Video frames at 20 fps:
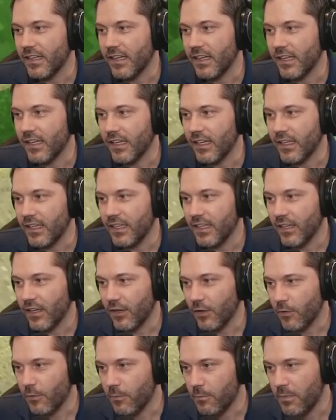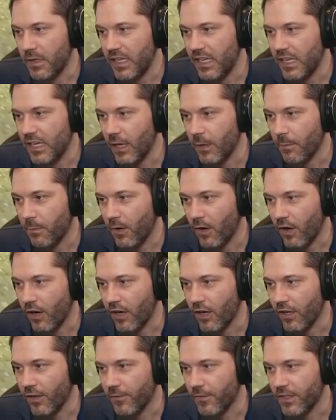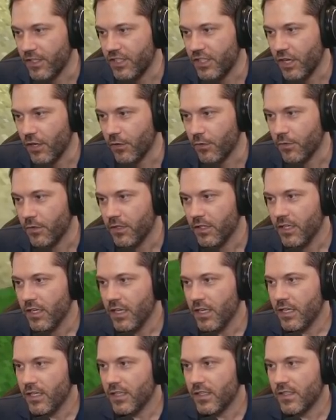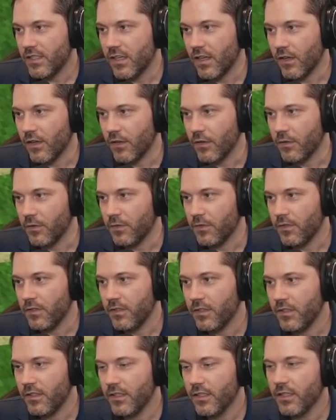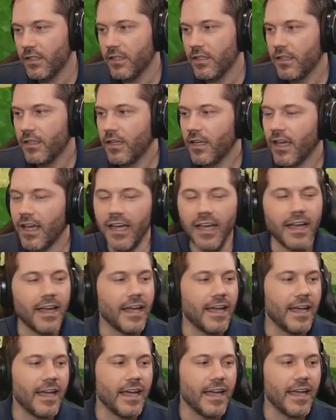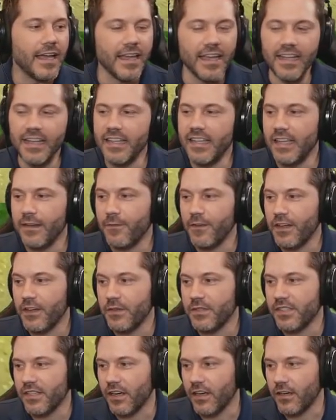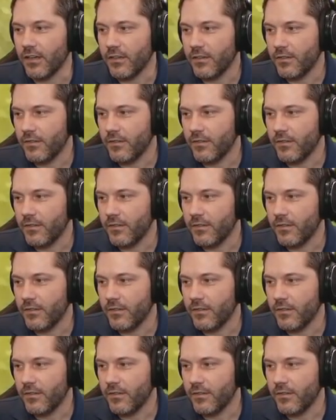uh, you know, be a part of the show. So, uh, anything for you, sir?